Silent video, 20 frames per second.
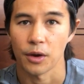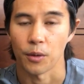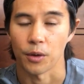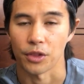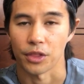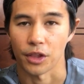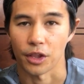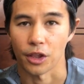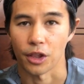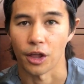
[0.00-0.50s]

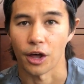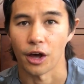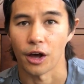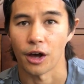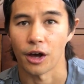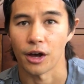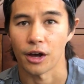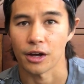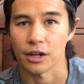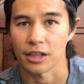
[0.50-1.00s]
with a
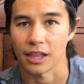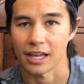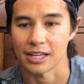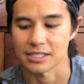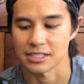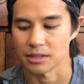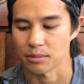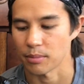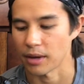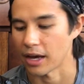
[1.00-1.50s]
long
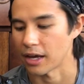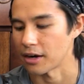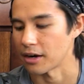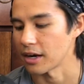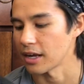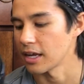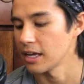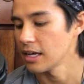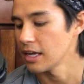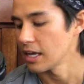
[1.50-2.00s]
lasting
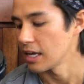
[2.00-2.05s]
battery.